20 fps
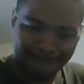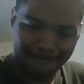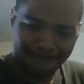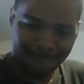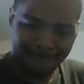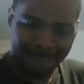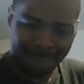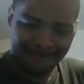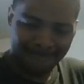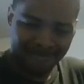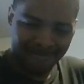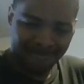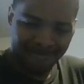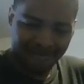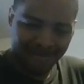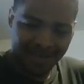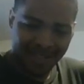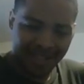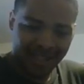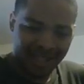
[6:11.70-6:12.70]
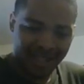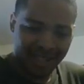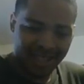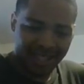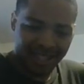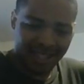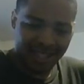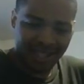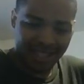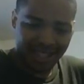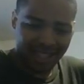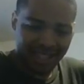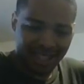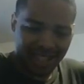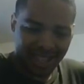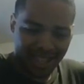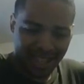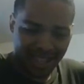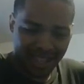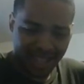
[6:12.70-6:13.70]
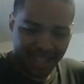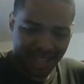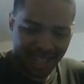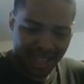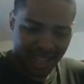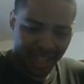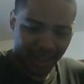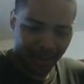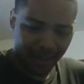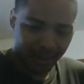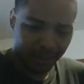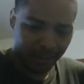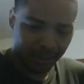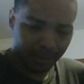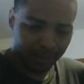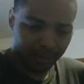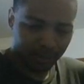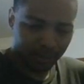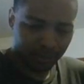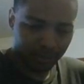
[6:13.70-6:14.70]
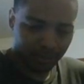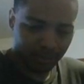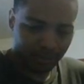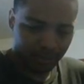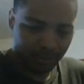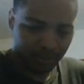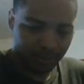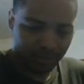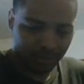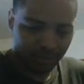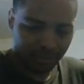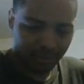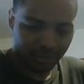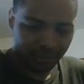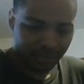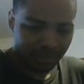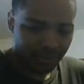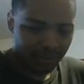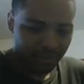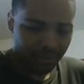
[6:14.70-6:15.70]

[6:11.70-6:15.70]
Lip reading: (no one is talking)